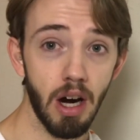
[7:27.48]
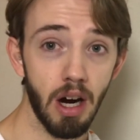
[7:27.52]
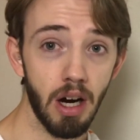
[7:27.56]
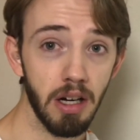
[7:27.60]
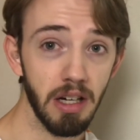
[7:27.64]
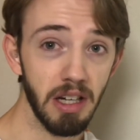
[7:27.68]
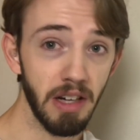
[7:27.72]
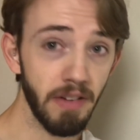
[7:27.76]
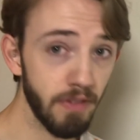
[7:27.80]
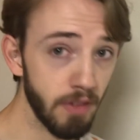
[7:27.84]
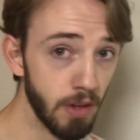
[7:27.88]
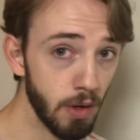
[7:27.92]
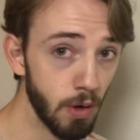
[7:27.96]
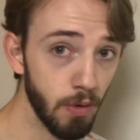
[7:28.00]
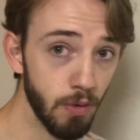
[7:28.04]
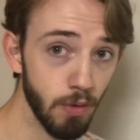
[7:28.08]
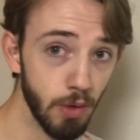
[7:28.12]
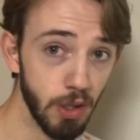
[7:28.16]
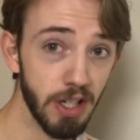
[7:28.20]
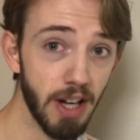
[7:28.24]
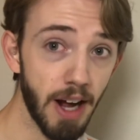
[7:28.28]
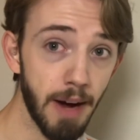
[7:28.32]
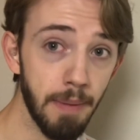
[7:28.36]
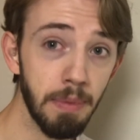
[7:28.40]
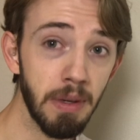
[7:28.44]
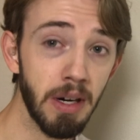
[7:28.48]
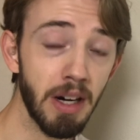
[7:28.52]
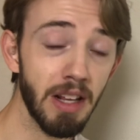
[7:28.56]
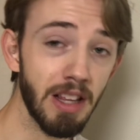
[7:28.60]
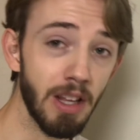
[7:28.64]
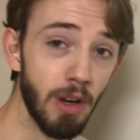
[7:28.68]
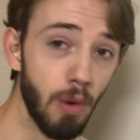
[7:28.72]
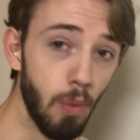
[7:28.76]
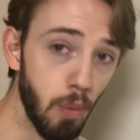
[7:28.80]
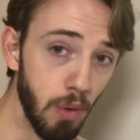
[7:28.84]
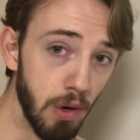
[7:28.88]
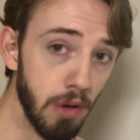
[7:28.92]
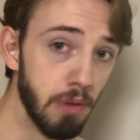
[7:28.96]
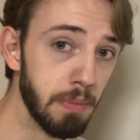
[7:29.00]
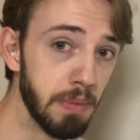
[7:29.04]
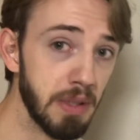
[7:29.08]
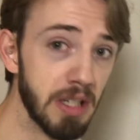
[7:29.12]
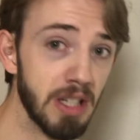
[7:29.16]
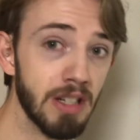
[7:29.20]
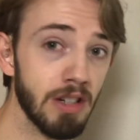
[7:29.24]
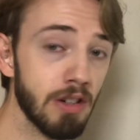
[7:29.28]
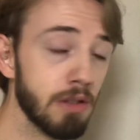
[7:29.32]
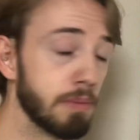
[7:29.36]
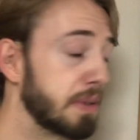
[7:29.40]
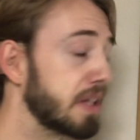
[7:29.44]
even though Verstappen, I think, will
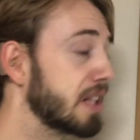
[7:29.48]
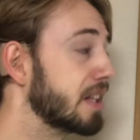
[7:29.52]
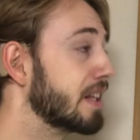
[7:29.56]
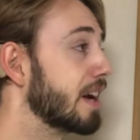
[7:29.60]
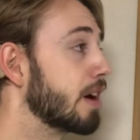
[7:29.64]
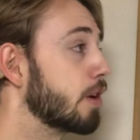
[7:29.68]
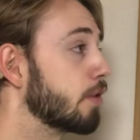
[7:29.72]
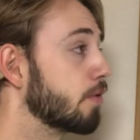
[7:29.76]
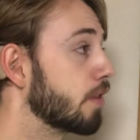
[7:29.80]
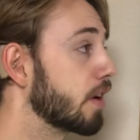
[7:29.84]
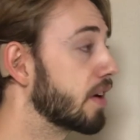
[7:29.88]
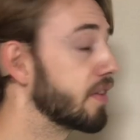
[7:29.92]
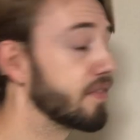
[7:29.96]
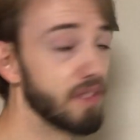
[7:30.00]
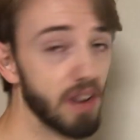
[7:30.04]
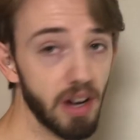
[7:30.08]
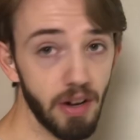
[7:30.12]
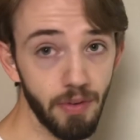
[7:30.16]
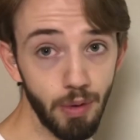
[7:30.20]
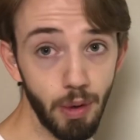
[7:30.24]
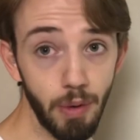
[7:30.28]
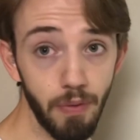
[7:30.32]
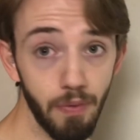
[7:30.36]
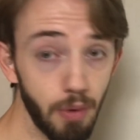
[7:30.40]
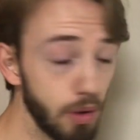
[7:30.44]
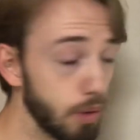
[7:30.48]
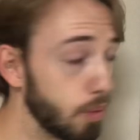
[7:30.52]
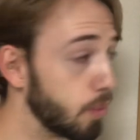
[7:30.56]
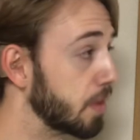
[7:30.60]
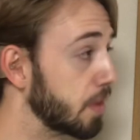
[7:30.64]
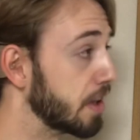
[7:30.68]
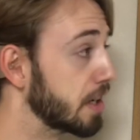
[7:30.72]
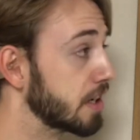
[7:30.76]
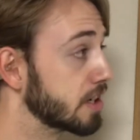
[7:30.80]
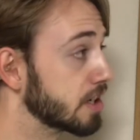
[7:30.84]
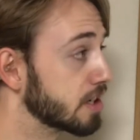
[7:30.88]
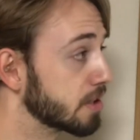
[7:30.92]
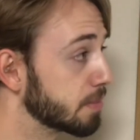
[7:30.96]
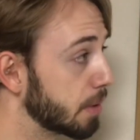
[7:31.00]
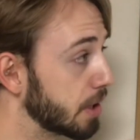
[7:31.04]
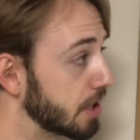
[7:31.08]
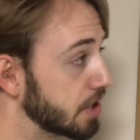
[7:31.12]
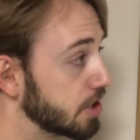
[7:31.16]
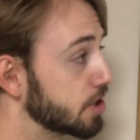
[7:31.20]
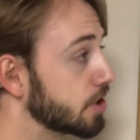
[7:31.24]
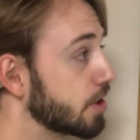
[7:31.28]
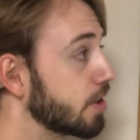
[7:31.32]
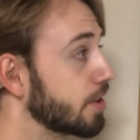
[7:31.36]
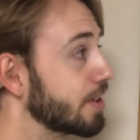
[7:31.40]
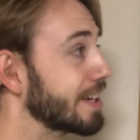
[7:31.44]
still be the outright favorite for the win
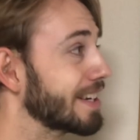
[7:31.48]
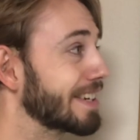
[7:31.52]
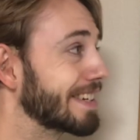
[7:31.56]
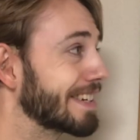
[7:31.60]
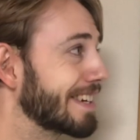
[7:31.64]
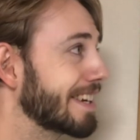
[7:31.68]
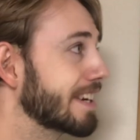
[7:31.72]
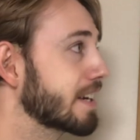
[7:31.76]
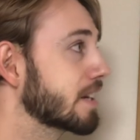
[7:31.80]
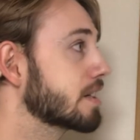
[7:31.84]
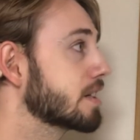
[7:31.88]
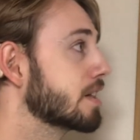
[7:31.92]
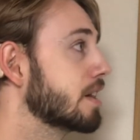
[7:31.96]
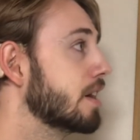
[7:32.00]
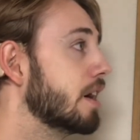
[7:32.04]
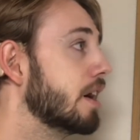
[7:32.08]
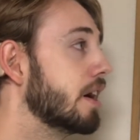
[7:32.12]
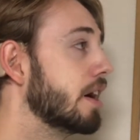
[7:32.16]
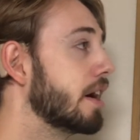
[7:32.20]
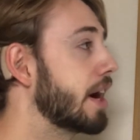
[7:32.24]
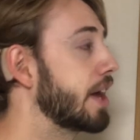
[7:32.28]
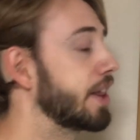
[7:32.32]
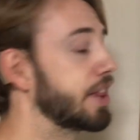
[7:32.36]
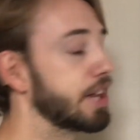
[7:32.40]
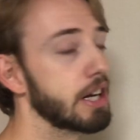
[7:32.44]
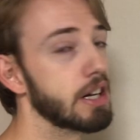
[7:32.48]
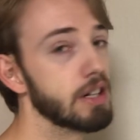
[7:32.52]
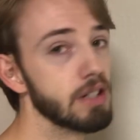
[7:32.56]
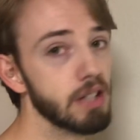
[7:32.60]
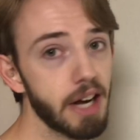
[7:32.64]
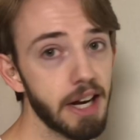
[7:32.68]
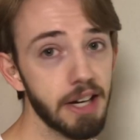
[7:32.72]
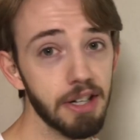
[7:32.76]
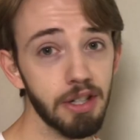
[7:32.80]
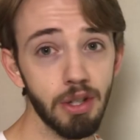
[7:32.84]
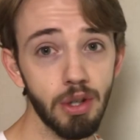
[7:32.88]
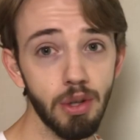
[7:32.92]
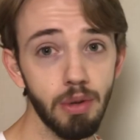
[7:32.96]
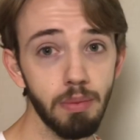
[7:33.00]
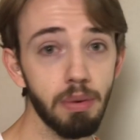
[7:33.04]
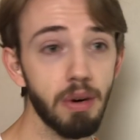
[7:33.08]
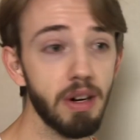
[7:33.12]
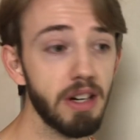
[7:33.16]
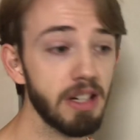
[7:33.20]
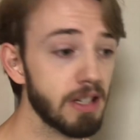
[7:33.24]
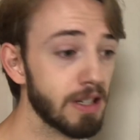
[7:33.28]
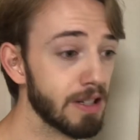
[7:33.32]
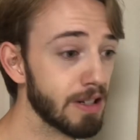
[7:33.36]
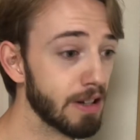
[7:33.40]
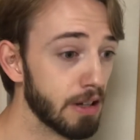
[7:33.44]
despite starting sixth, I think the last two
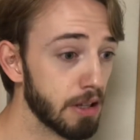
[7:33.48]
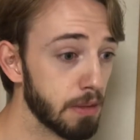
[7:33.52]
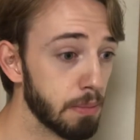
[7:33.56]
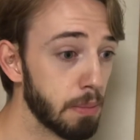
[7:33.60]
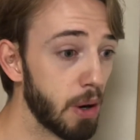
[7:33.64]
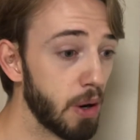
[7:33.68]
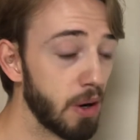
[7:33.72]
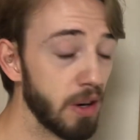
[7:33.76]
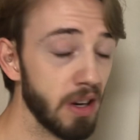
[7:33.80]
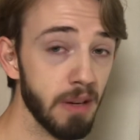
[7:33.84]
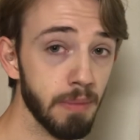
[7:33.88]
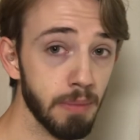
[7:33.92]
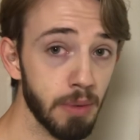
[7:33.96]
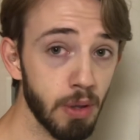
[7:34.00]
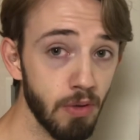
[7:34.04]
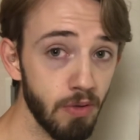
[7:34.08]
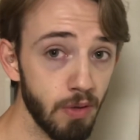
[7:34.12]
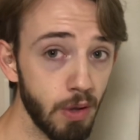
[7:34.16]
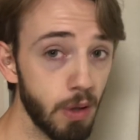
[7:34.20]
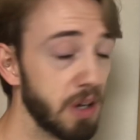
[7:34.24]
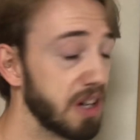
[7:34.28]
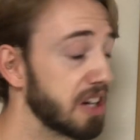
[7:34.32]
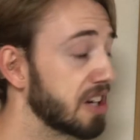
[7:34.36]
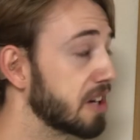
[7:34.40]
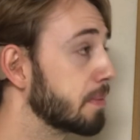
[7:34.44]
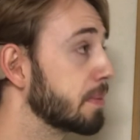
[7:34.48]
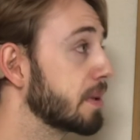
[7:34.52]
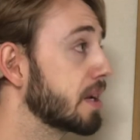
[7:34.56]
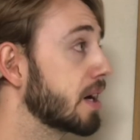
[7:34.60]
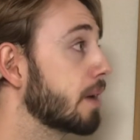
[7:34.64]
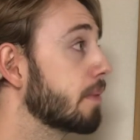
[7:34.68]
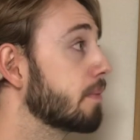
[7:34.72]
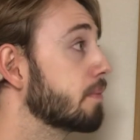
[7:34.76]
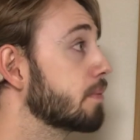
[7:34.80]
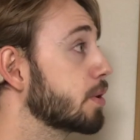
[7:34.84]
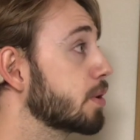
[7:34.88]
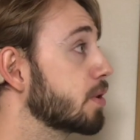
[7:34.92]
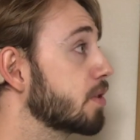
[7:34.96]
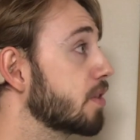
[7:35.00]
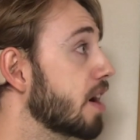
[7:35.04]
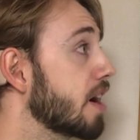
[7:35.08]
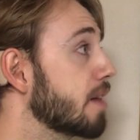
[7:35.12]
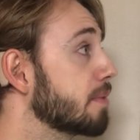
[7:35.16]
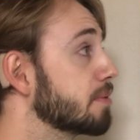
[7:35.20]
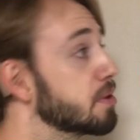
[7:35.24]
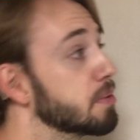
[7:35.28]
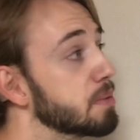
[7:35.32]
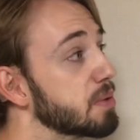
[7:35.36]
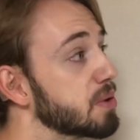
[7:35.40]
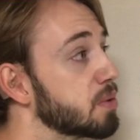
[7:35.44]
places on the podiums are really going to be up for
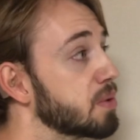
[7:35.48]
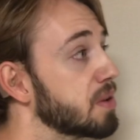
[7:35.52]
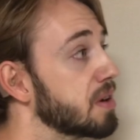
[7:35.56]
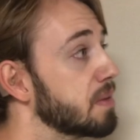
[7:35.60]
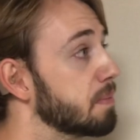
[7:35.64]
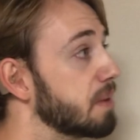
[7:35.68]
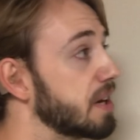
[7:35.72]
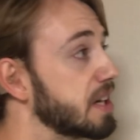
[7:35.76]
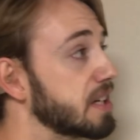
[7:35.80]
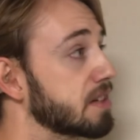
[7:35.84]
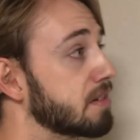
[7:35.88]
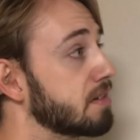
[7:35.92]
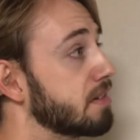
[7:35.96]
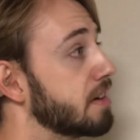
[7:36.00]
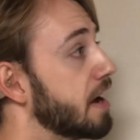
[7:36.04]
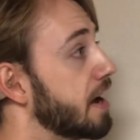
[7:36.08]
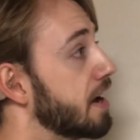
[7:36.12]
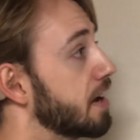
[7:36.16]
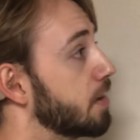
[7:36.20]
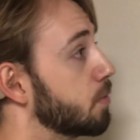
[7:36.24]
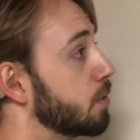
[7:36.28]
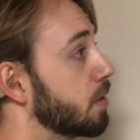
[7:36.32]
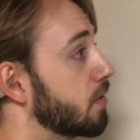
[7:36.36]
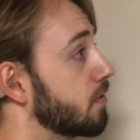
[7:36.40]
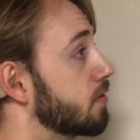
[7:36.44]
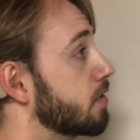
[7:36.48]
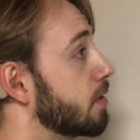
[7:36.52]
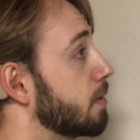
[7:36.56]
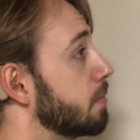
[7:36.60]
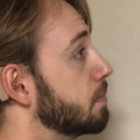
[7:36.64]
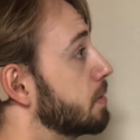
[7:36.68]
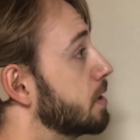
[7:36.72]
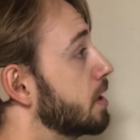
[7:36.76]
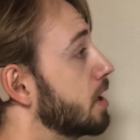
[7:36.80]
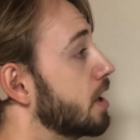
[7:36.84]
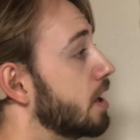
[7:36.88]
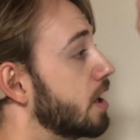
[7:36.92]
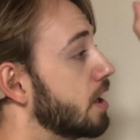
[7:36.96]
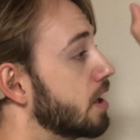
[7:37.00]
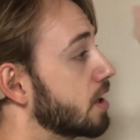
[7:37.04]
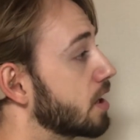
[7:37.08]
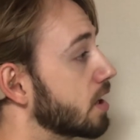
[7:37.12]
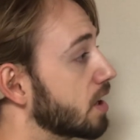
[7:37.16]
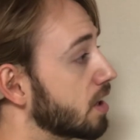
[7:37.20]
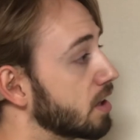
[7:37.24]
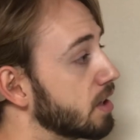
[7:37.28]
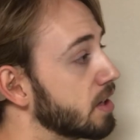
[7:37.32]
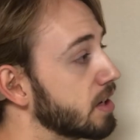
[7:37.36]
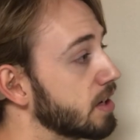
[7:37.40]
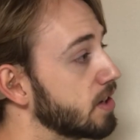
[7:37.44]
grabs between basically anyone from
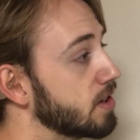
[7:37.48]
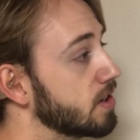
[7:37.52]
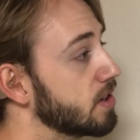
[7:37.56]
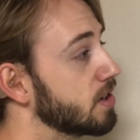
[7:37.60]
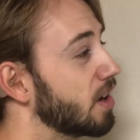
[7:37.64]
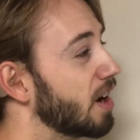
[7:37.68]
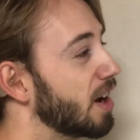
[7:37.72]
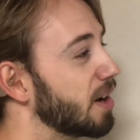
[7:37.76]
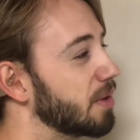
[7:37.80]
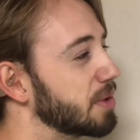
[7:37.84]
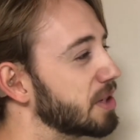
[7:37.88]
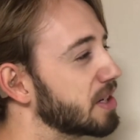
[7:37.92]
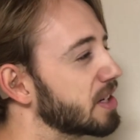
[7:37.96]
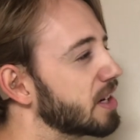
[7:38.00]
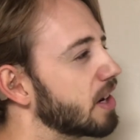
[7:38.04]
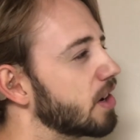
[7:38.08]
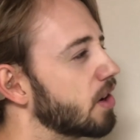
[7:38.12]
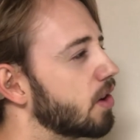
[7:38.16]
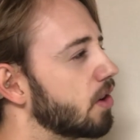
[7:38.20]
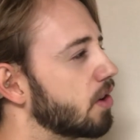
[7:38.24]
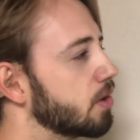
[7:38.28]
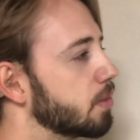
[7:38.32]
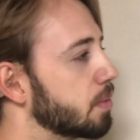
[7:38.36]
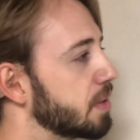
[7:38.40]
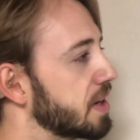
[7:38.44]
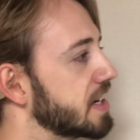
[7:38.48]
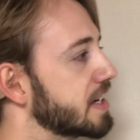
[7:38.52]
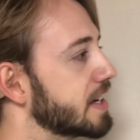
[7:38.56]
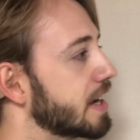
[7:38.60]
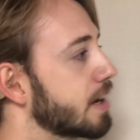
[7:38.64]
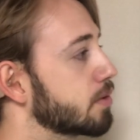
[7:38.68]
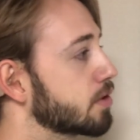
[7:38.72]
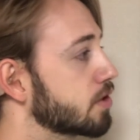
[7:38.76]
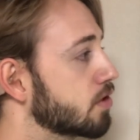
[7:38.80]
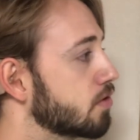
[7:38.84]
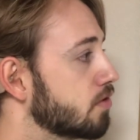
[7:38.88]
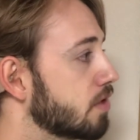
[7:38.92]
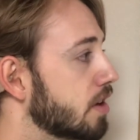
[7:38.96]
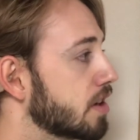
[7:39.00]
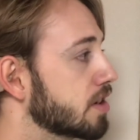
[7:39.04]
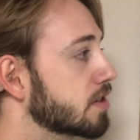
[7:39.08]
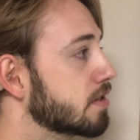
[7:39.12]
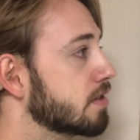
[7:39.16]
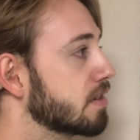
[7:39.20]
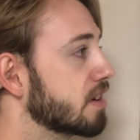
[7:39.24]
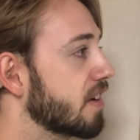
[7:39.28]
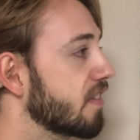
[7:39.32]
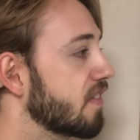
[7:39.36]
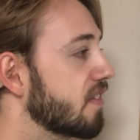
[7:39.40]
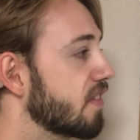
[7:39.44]
Leclerc, I would say, all the way down to
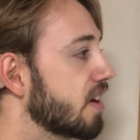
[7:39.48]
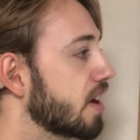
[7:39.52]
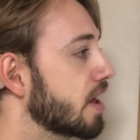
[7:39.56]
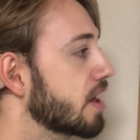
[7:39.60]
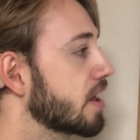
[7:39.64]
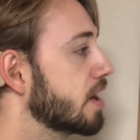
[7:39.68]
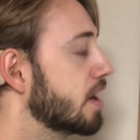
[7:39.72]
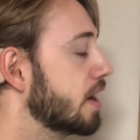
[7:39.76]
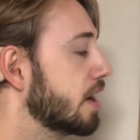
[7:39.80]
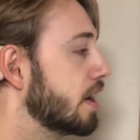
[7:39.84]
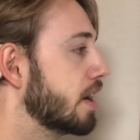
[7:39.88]
Russell in fifth.